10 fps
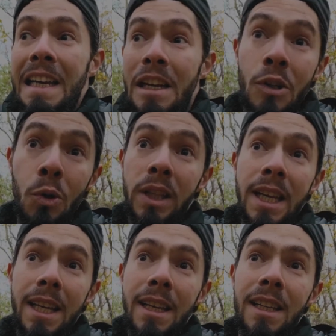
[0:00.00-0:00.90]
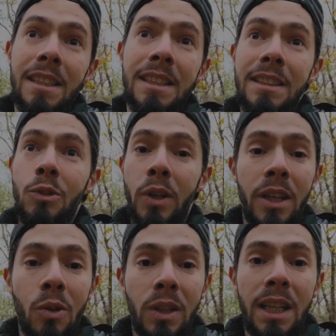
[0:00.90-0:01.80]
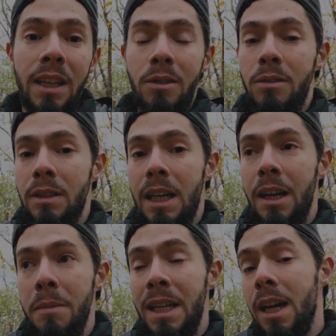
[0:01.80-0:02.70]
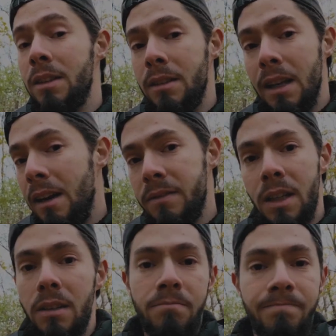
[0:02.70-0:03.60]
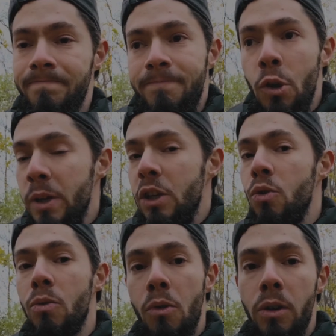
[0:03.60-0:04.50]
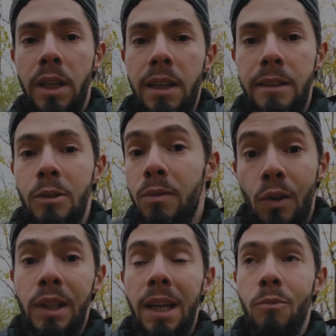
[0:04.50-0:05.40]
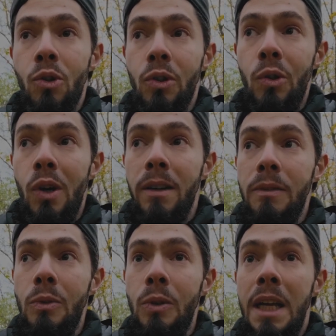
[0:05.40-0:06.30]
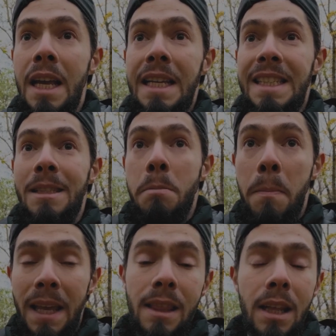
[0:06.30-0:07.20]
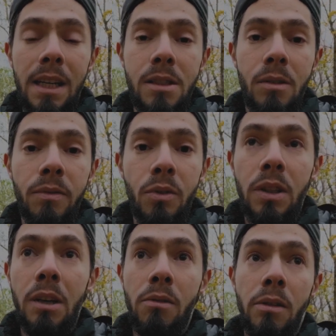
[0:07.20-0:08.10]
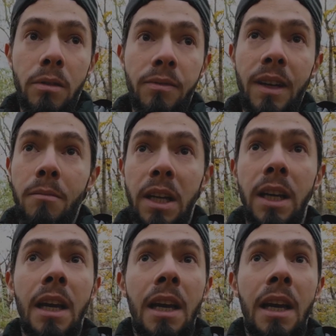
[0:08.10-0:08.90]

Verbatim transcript: in your day, during your day, or I mean, at, after doing your work, your full-time work, you have to spend the rest of your day with your family.